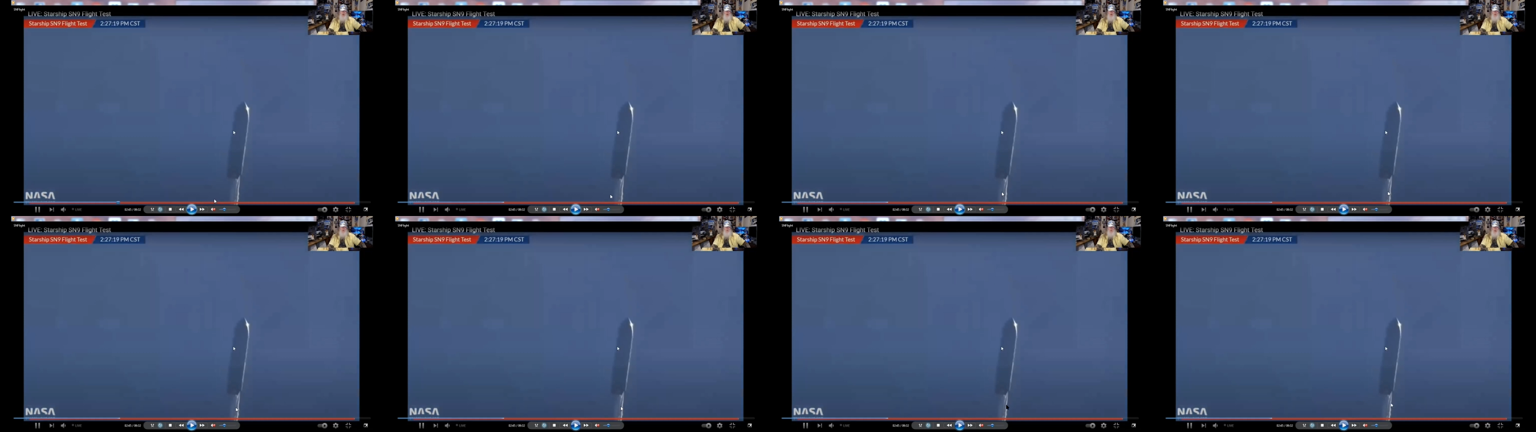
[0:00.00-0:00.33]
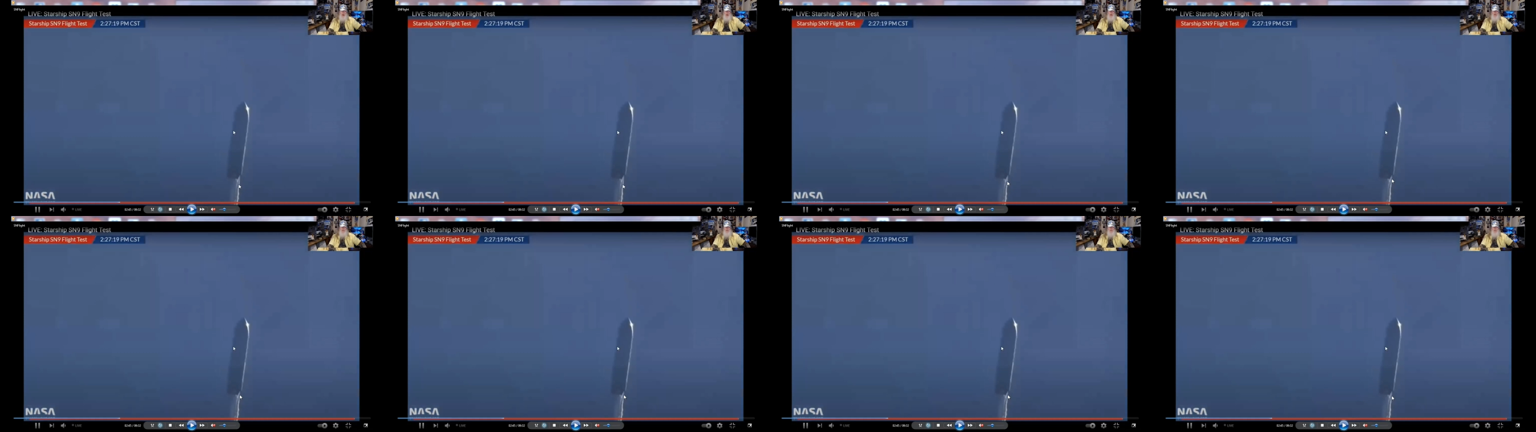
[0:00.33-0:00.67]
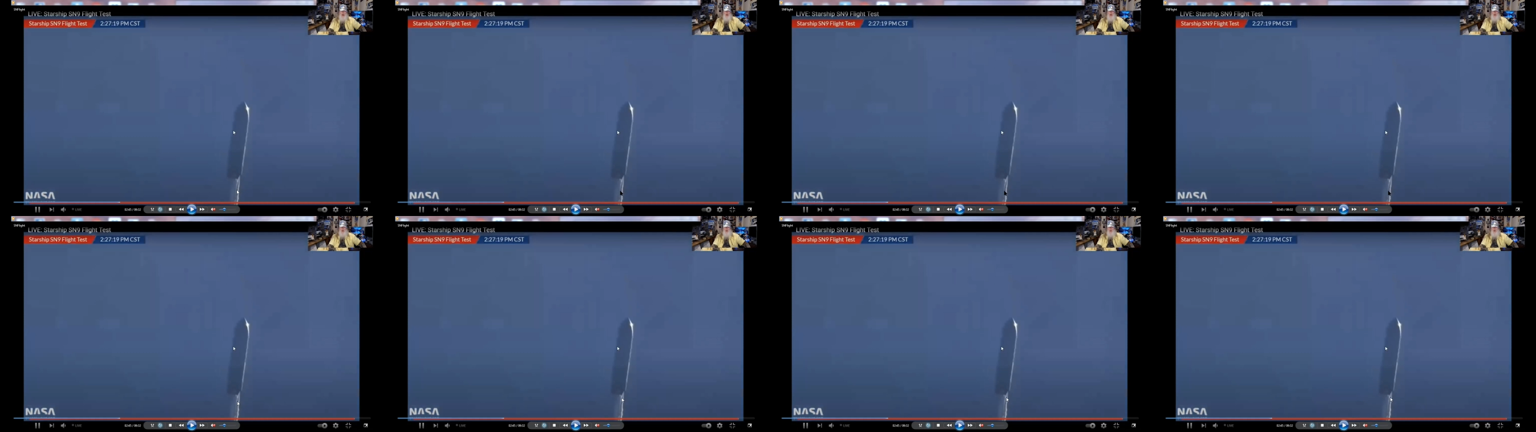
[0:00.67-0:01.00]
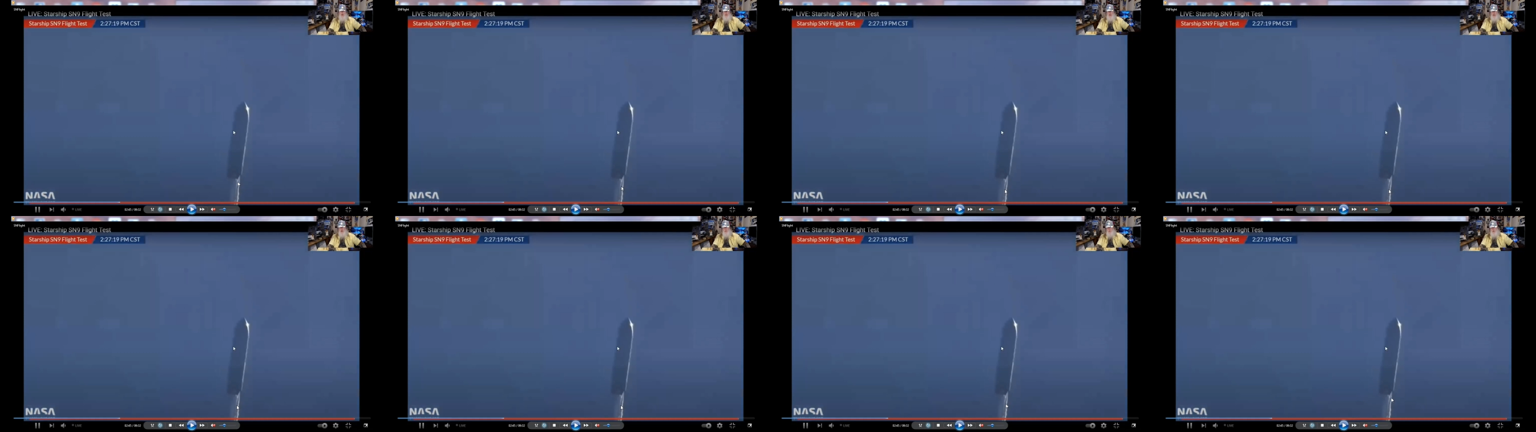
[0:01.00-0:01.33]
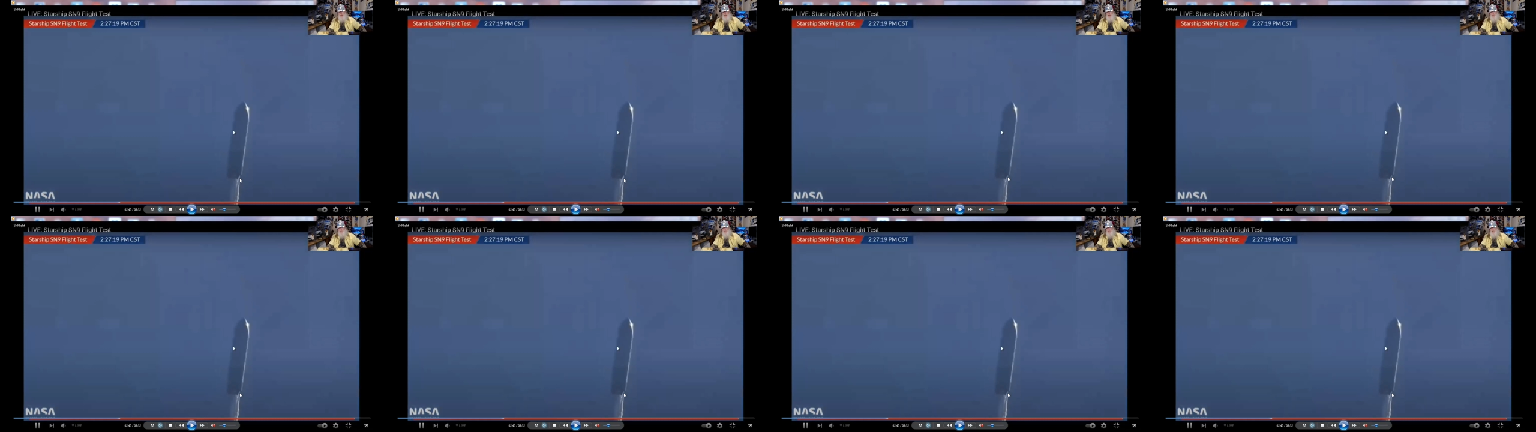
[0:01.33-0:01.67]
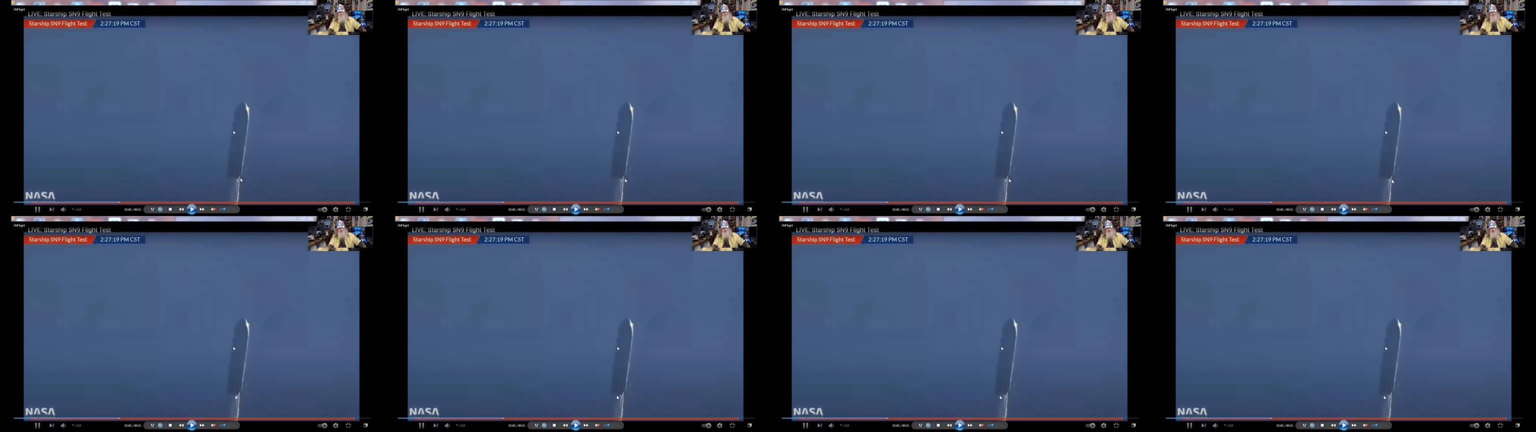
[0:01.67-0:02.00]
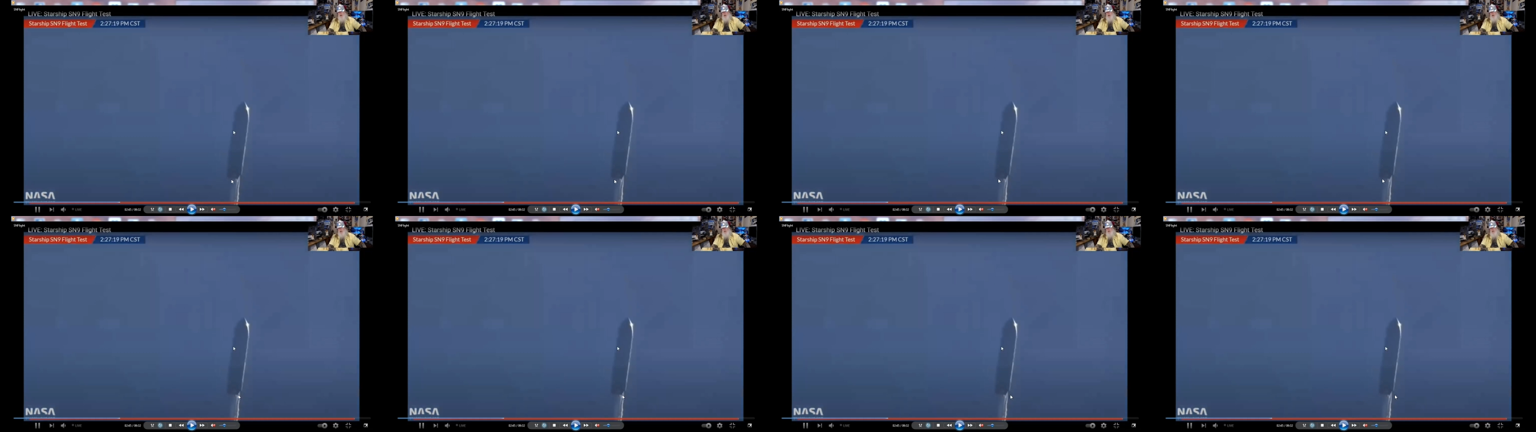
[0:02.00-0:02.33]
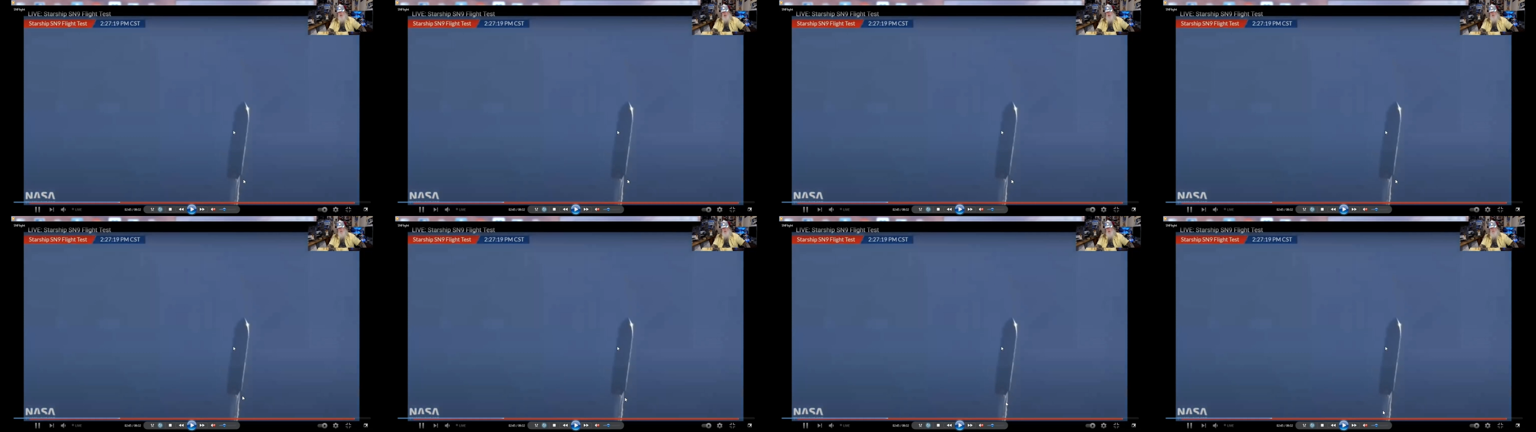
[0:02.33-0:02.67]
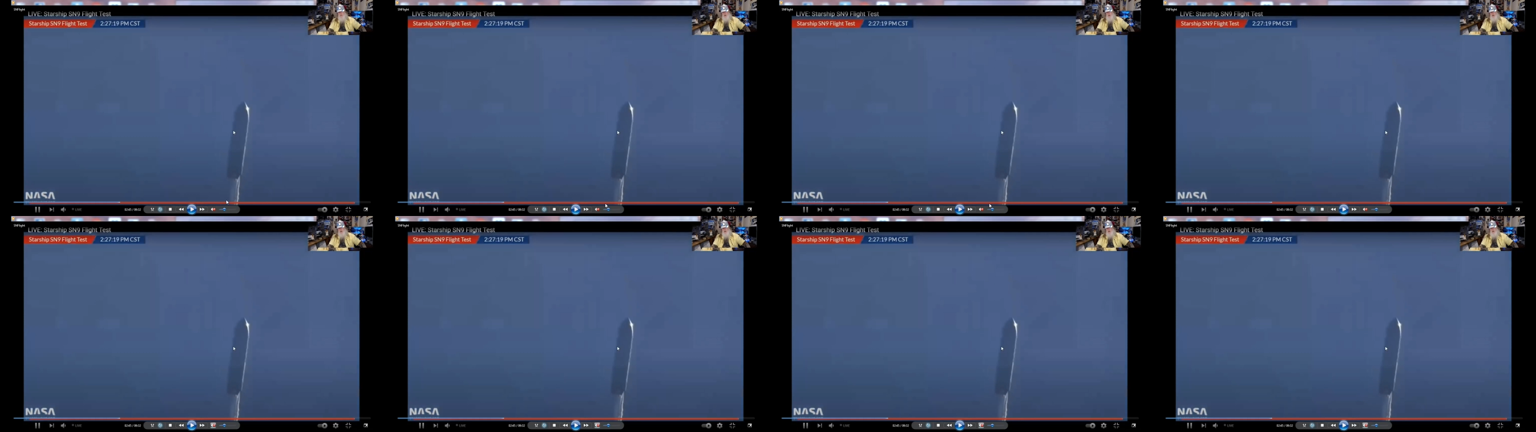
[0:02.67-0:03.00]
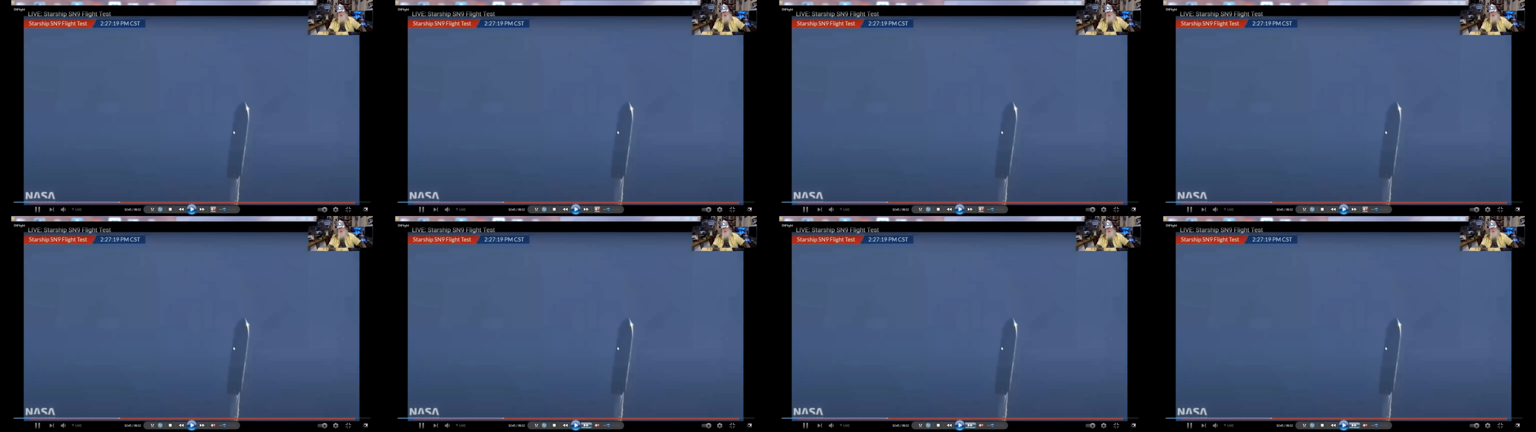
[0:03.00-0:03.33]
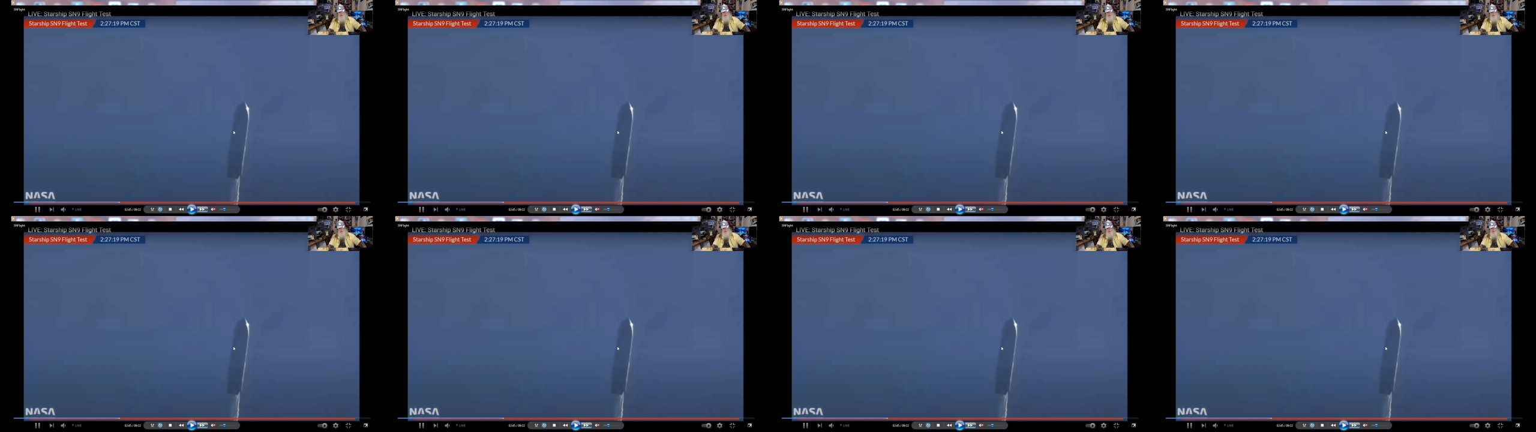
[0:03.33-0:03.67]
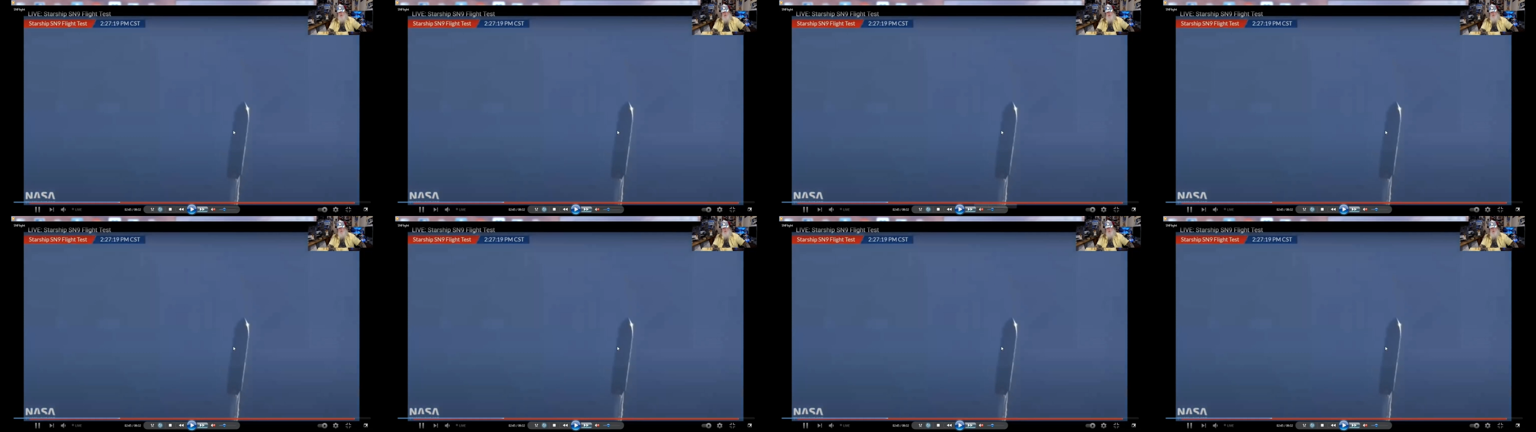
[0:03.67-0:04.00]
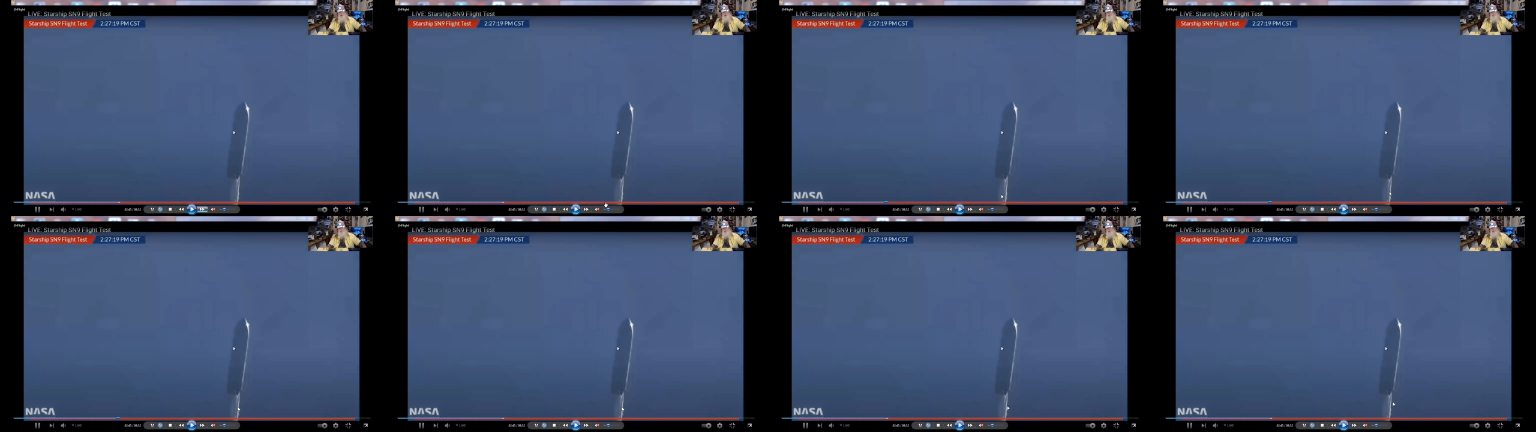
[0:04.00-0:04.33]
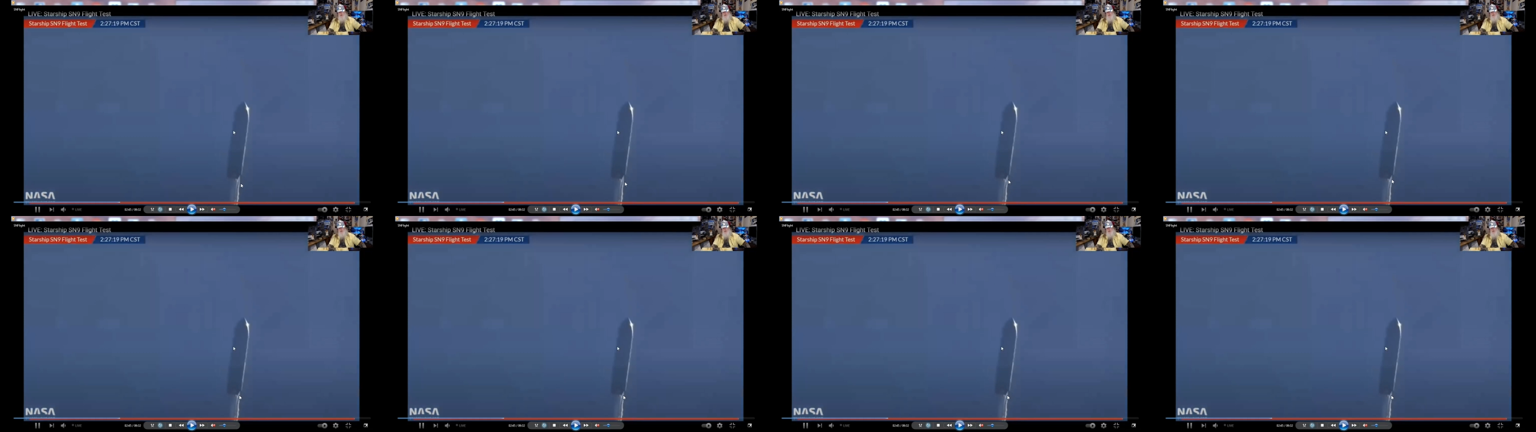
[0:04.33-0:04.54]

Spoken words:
Nobody's mouth can be seen.